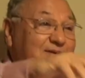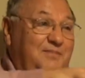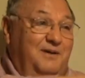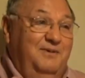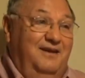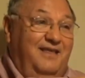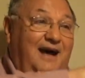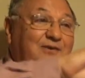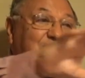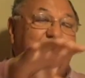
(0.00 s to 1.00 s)
probably a
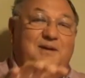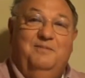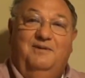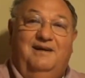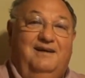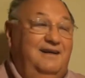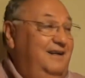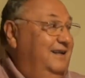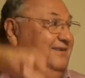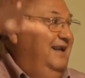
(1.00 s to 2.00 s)
thousand people
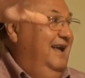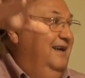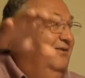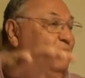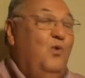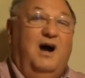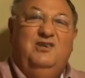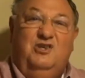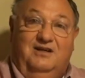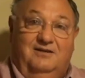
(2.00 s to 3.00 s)
in the stands
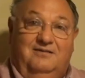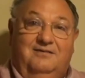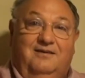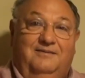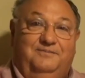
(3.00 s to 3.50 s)
watching us.